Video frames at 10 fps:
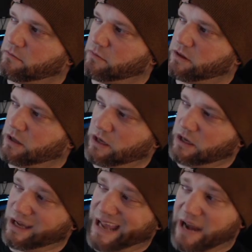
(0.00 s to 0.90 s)

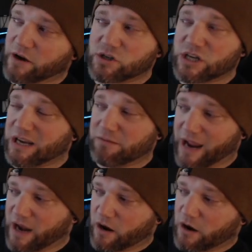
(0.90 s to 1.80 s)
the energy and
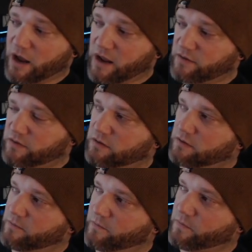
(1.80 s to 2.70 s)
mana are nice.
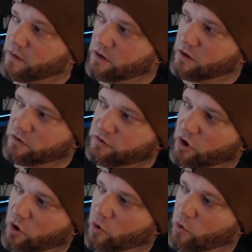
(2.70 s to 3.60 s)

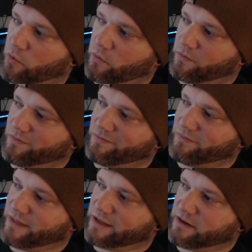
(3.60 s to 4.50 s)
So That's an